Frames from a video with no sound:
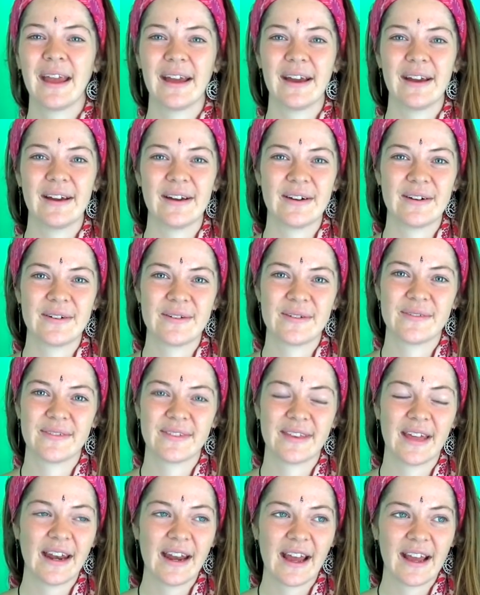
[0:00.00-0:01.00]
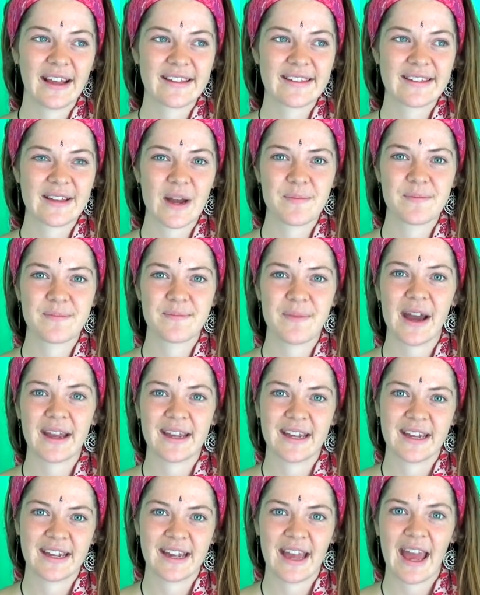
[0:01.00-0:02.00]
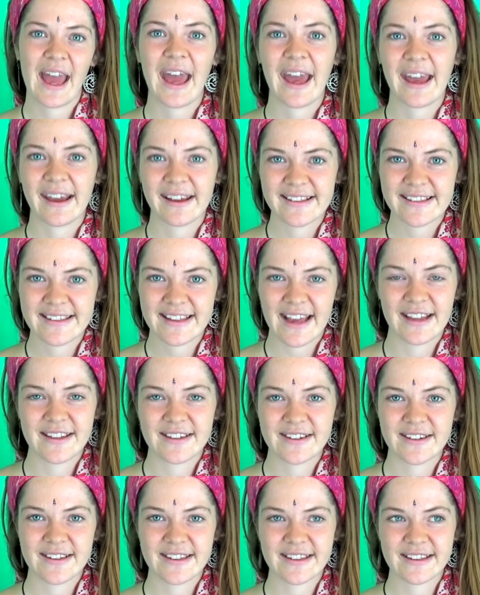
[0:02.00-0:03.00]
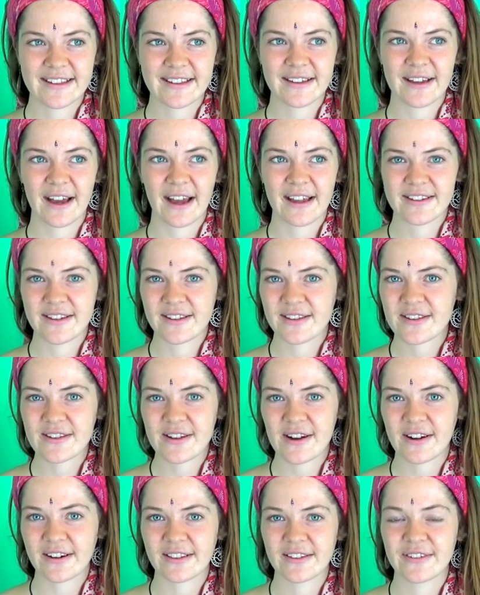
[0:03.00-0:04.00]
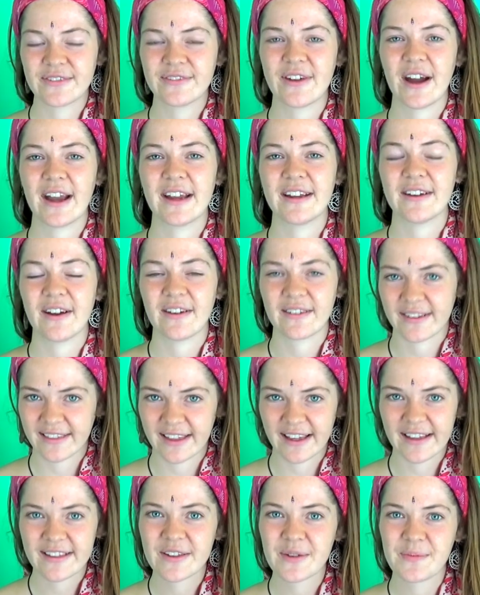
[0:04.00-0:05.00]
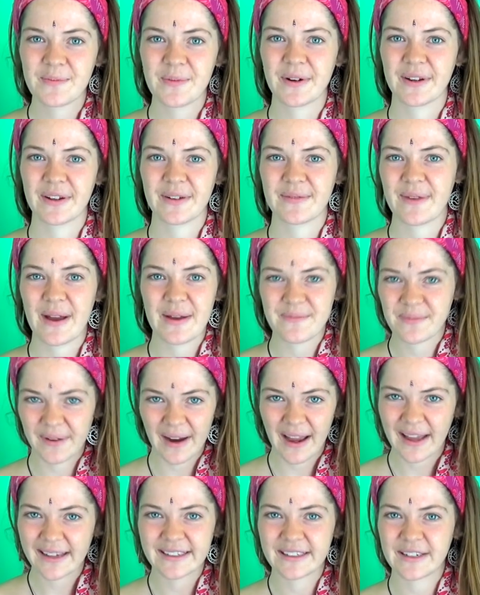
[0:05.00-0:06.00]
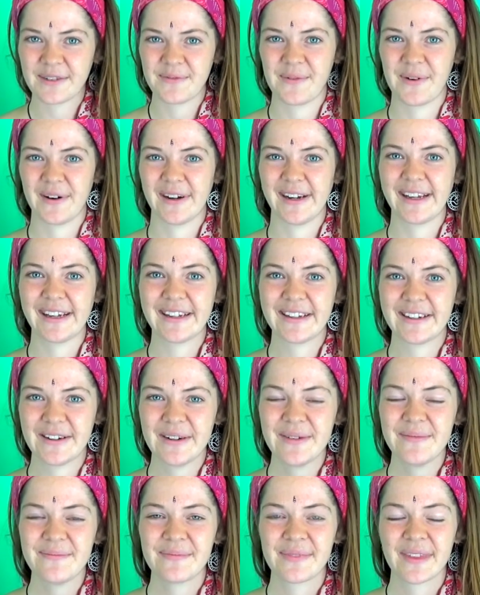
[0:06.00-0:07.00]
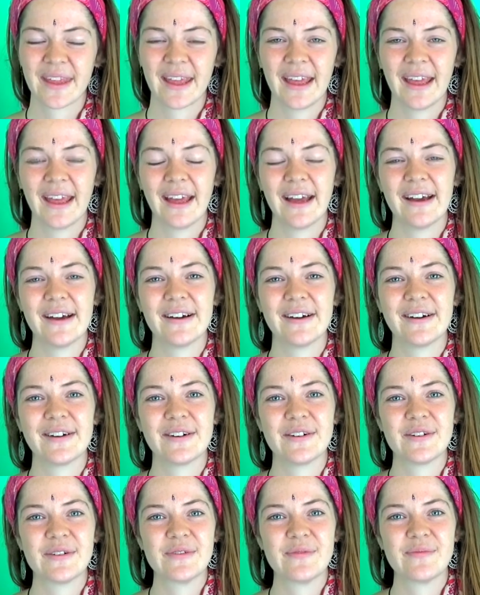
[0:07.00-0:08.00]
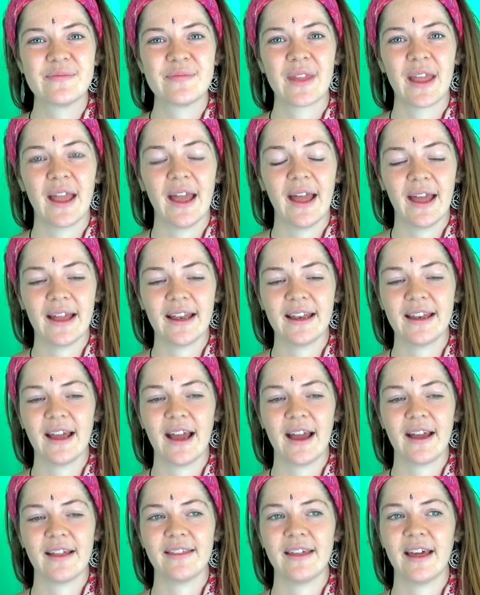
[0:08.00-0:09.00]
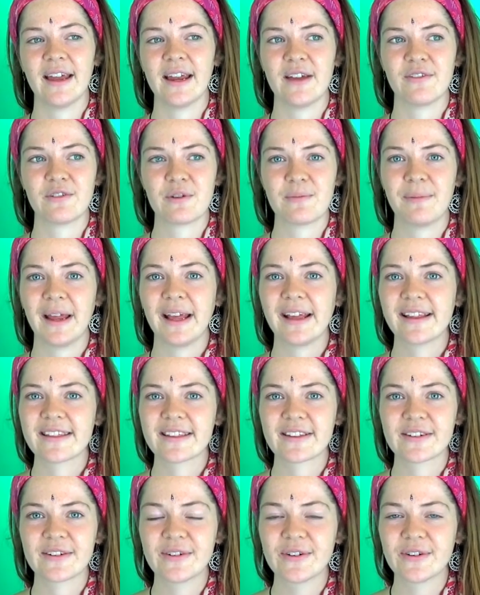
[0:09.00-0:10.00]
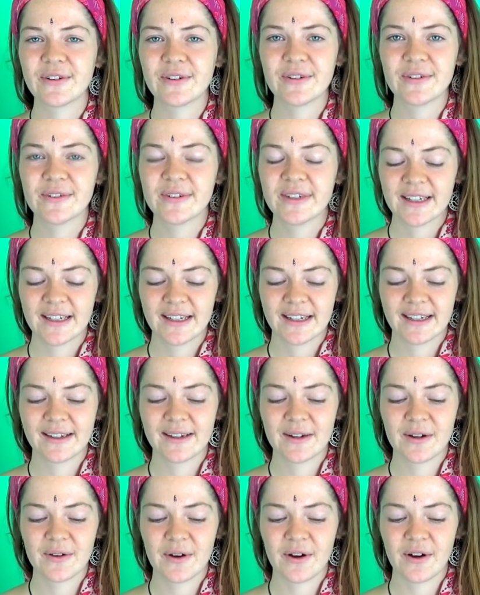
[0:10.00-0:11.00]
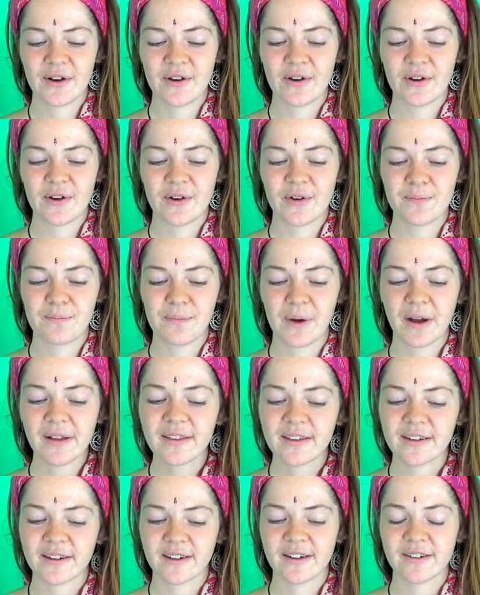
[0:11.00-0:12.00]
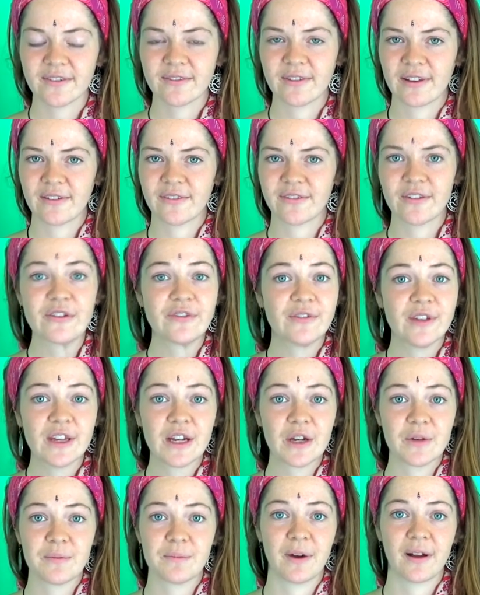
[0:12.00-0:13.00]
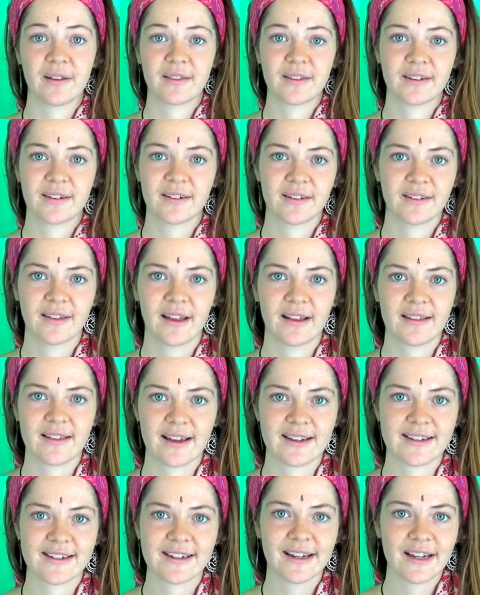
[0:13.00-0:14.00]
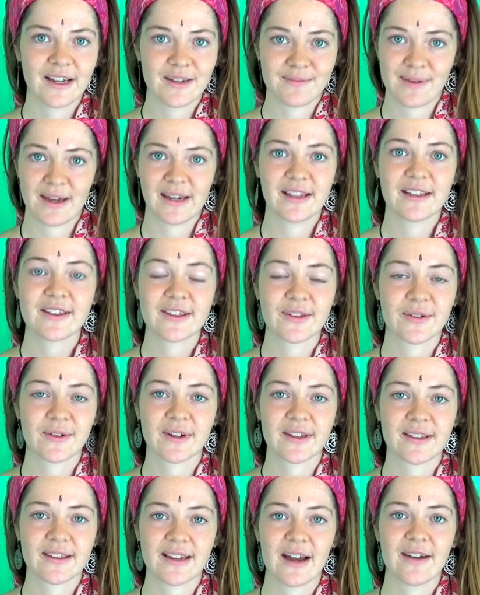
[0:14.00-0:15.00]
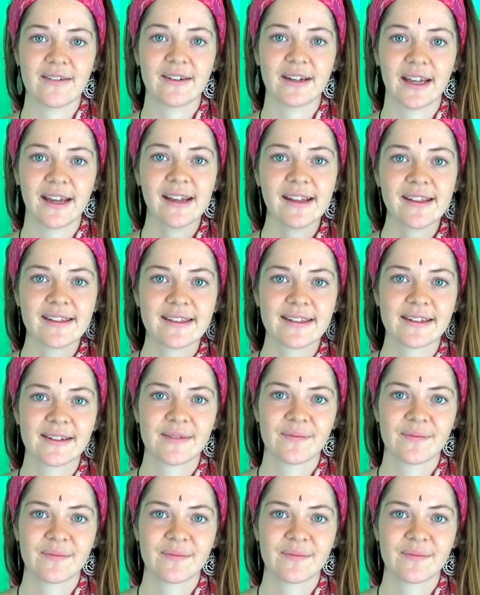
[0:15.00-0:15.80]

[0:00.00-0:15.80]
Then I stopped buying eggs. I just started to find other things to put on my bread in the morning, you know? And then I replaced all butter with vegan butter. That's actually in many stores nowadays.